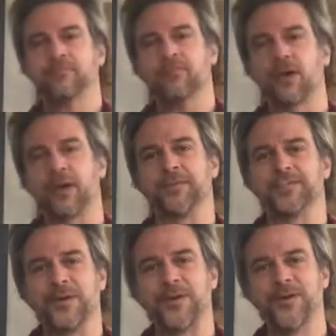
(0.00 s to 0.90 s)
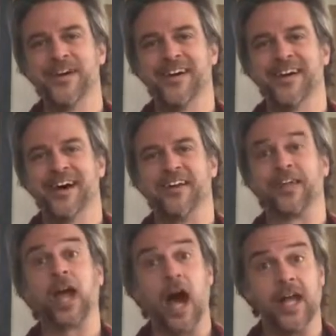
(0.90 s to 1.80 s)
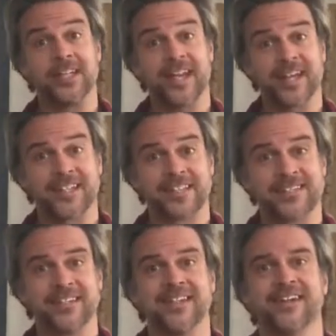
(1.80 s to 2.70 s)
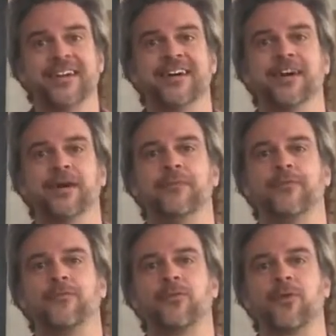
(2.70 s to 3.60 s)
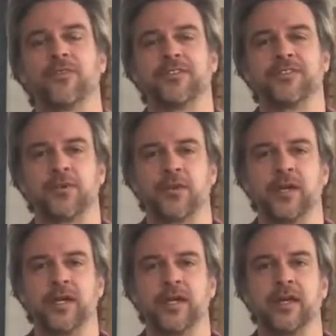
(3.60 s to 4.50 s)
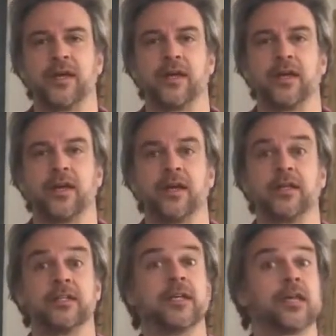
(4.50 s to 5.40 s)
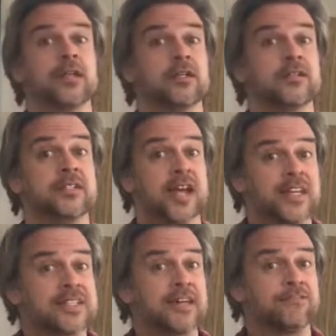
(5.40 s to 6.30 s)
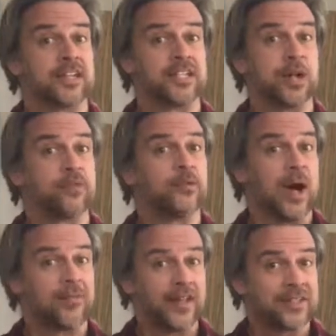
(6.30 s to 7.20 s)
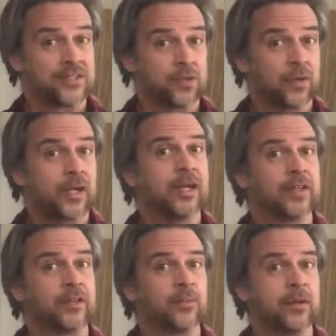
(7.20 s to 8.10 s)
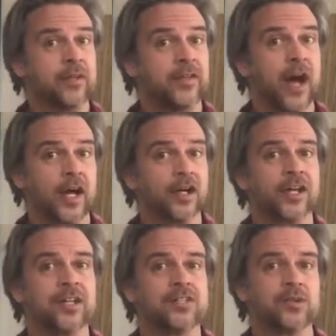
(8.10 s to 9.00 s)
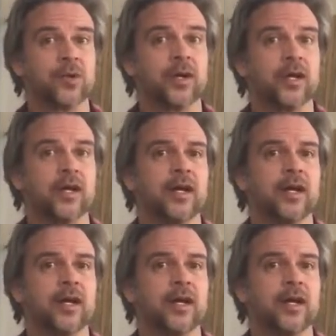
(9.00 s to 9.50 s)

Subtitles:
All right, so the context for the story does get fleshed out throughout that story in the ironing story,